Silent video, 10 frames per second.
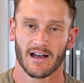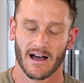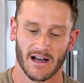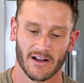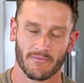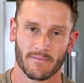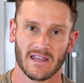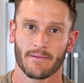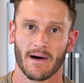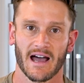of
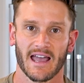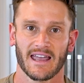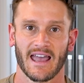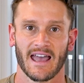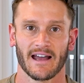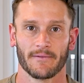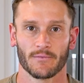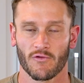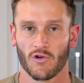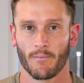B M I
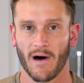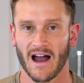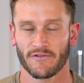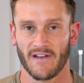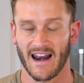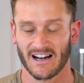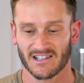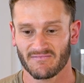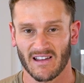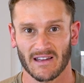and overall body fat,
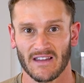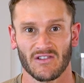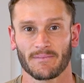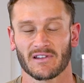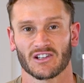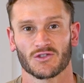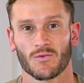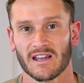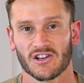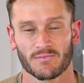actually like even up to like
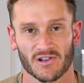twenty-ish